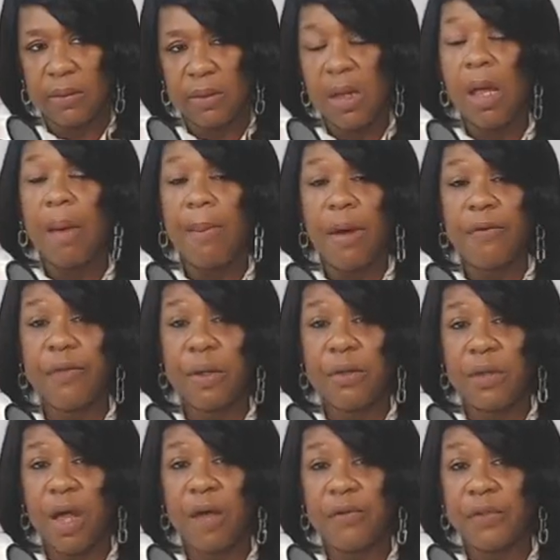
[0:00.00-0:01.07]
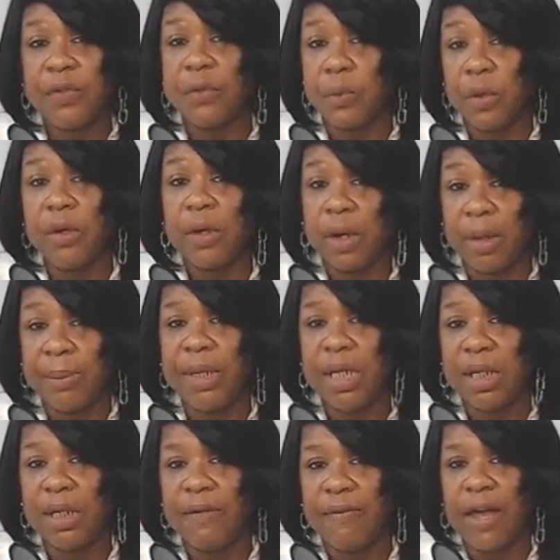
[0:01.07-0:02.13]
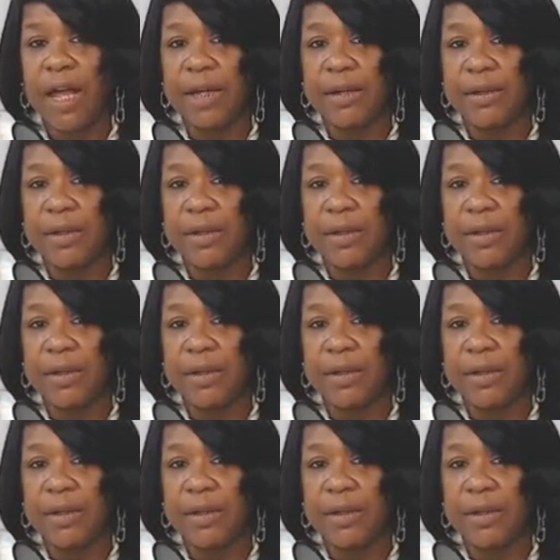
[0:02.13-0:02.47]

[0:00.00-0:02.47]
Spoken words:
Both of those officers were immediately fired